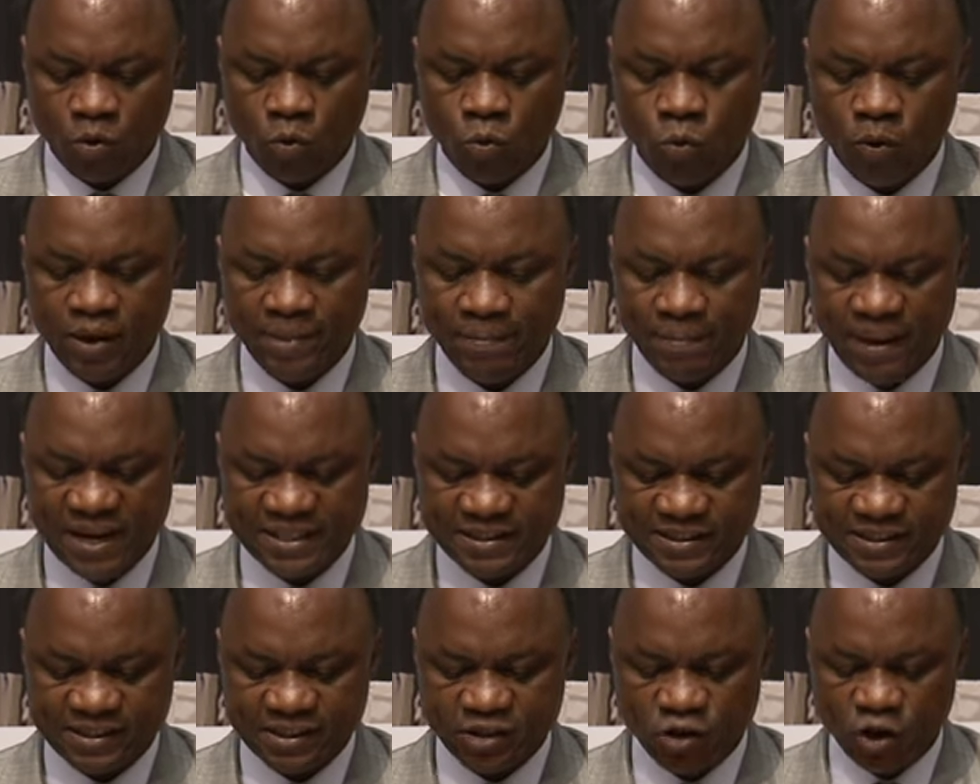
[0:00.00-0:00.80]
we
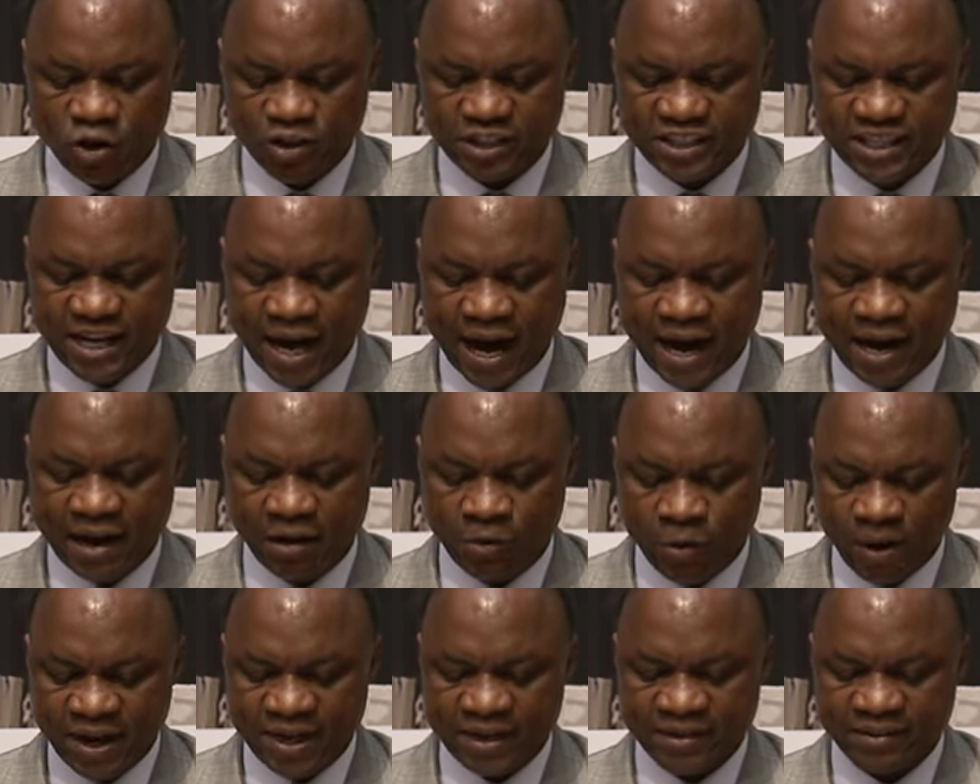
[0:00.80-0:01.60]
must not shy
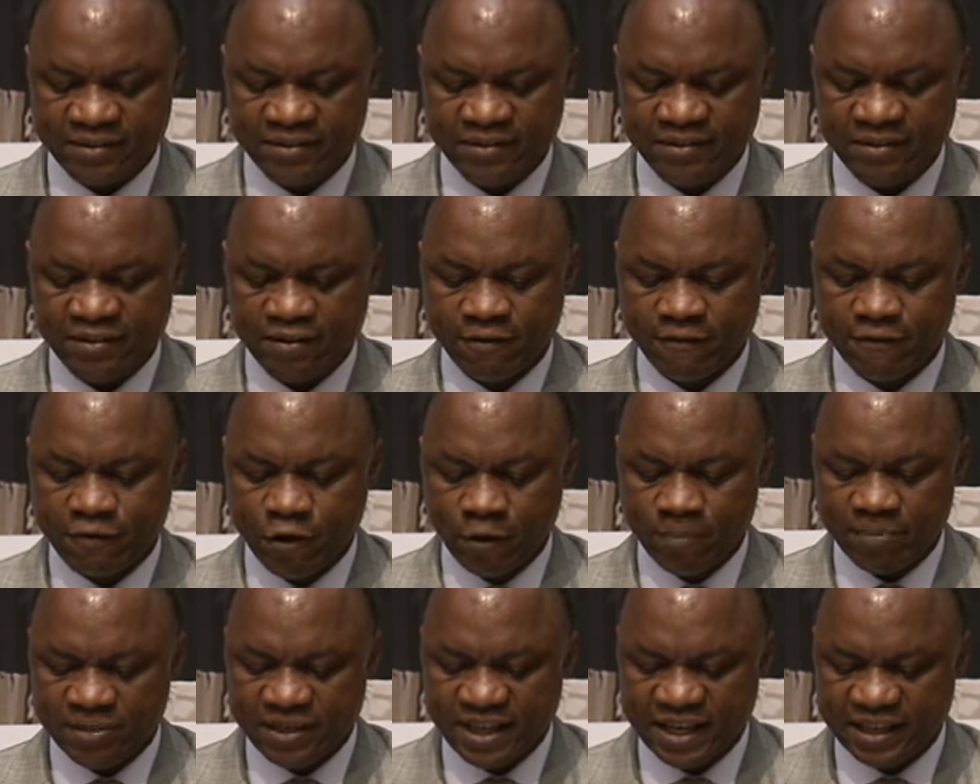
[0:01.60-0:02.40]
away
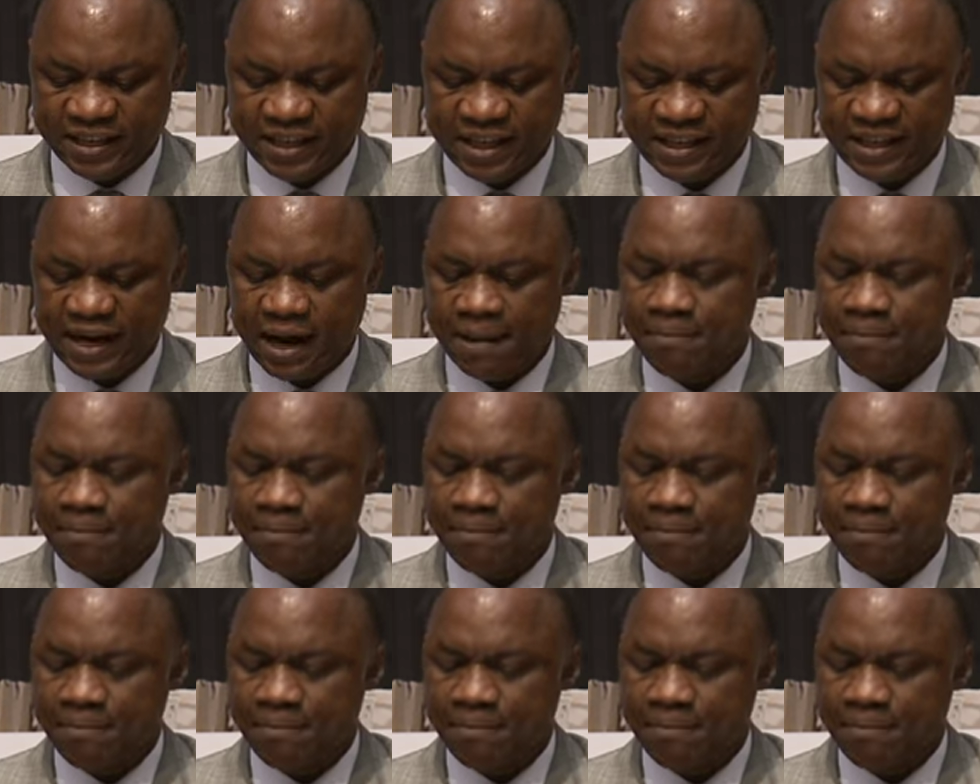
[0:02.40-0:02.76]
from thinking